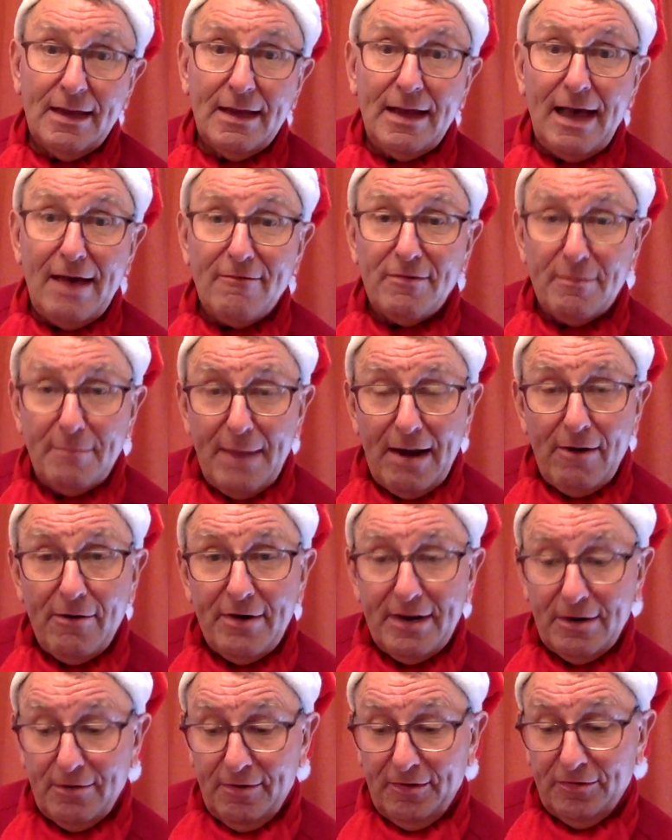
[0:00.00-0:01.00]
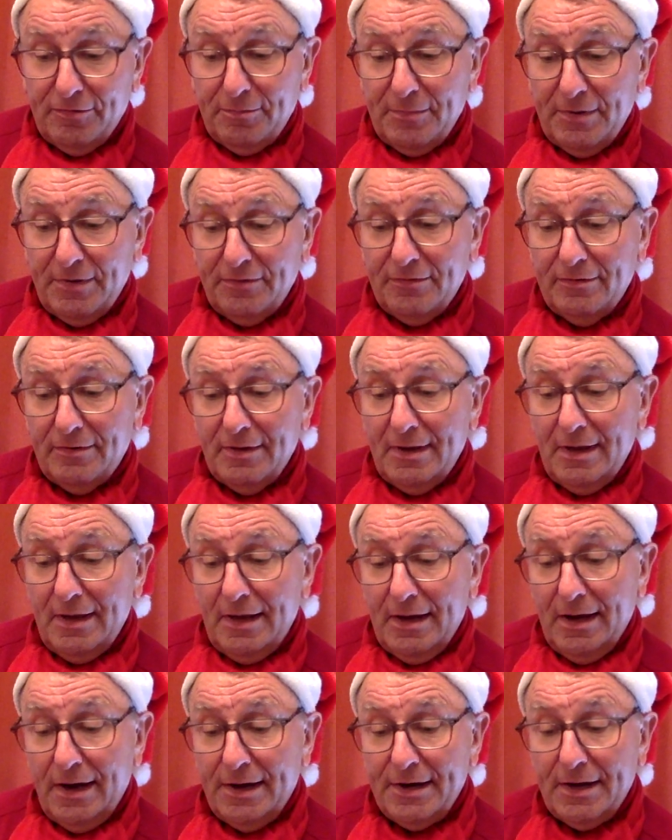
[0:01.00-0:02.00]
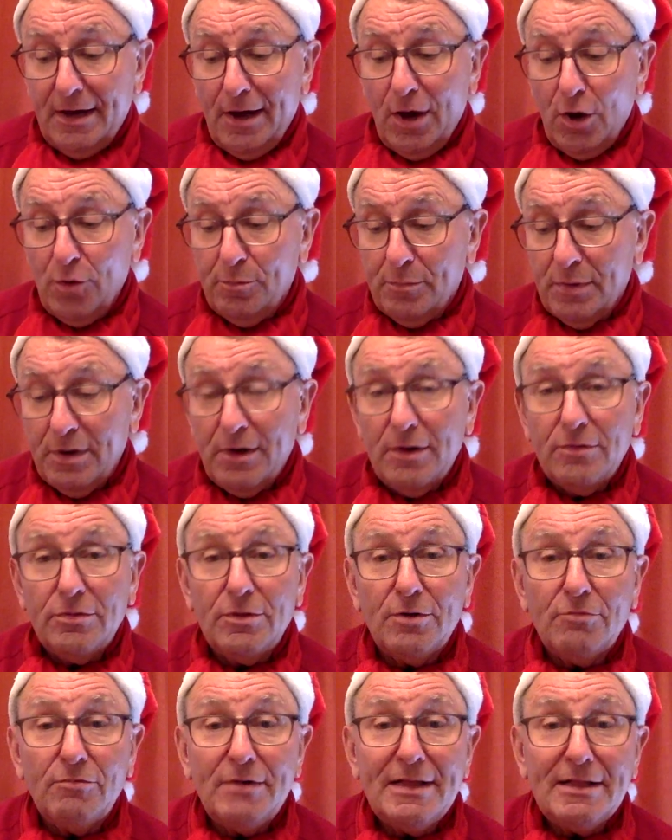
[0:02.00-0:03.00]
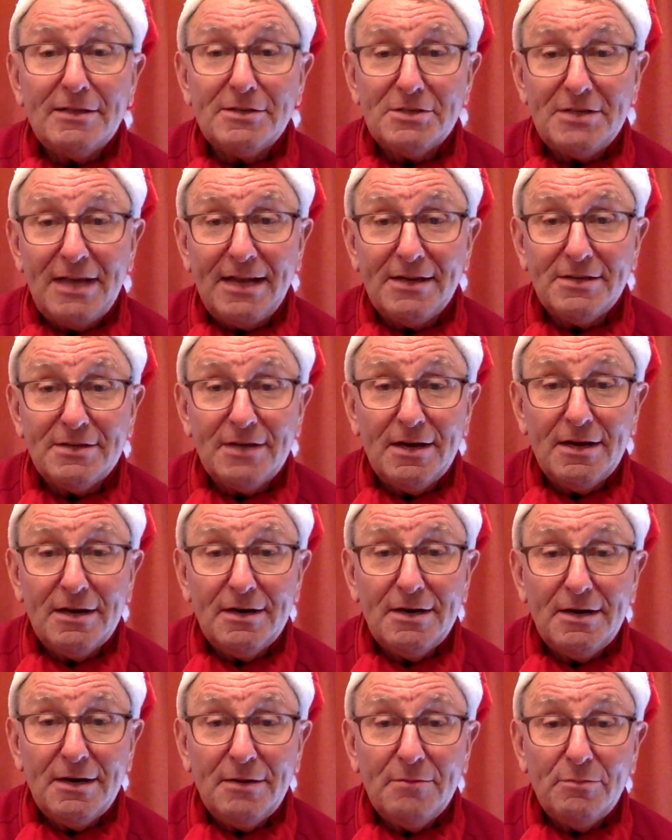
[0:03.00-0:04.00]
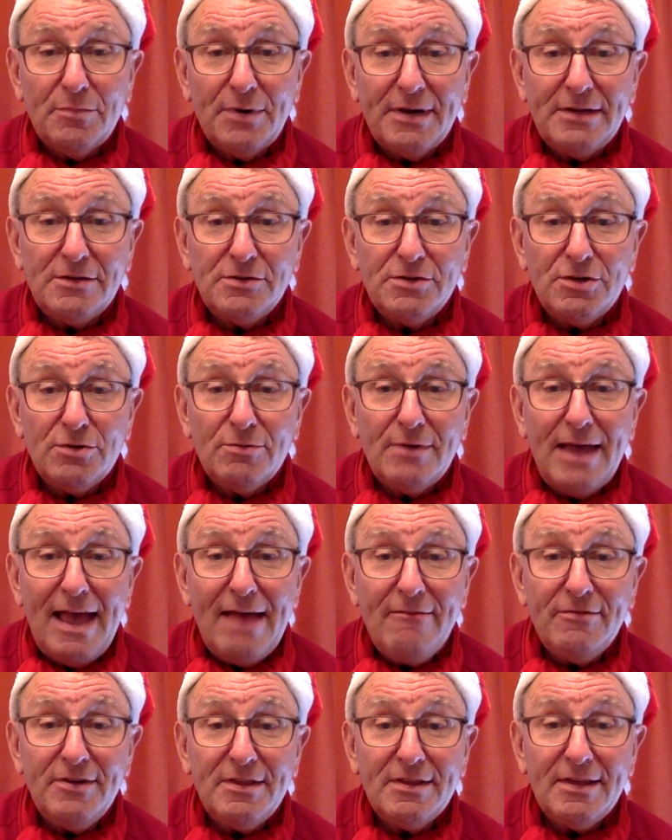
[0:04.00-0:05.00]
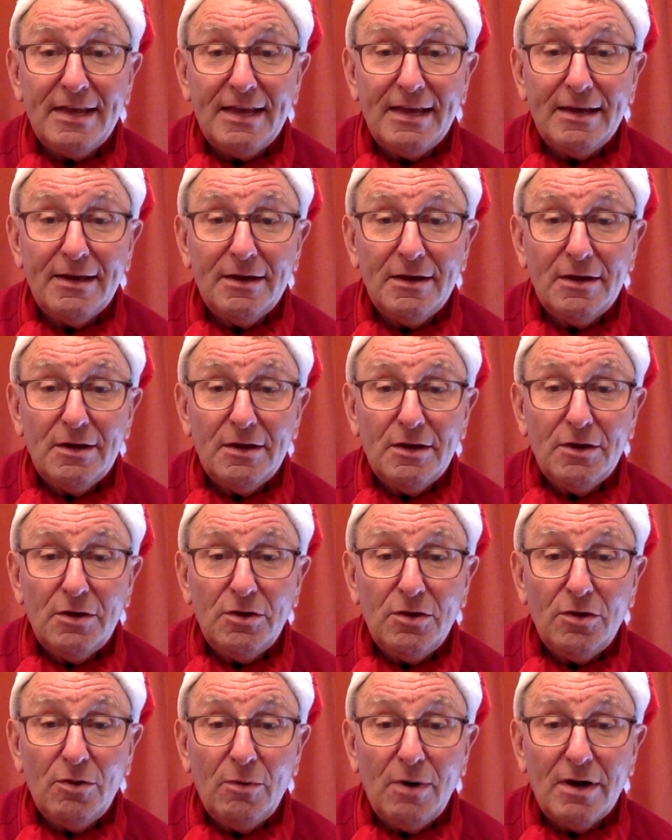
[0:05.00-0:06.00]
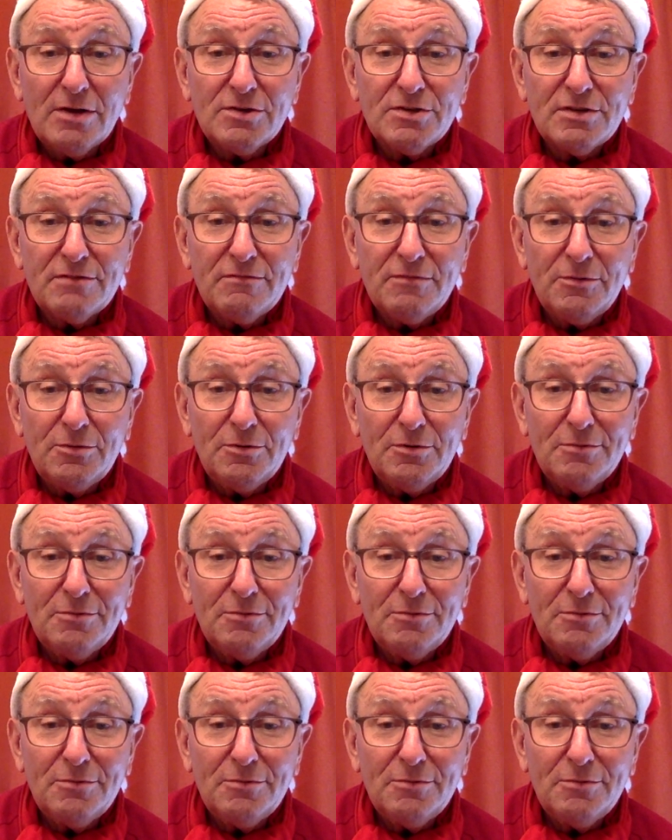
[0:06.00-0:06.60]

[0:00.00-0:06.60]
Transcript: Have a Merry Christmas, and I hope the real Santa brings you everything you ask for.